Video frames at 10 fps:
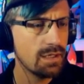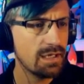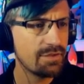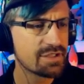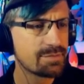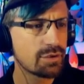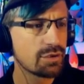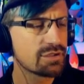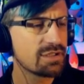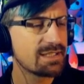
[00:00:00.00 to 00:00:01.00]
This book
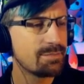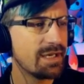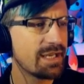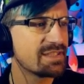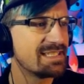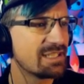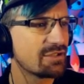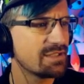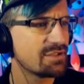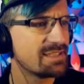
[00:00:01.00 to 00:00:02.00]
looks like a part of a
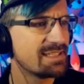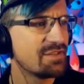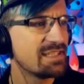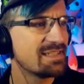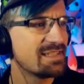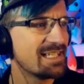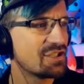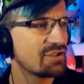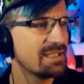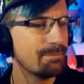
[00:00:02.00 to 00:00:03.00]
series on 17th
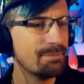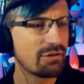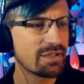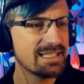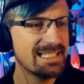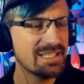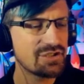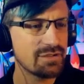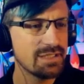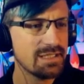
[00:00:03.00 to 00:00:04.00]
century American
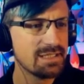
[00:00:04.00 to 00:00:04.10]
history.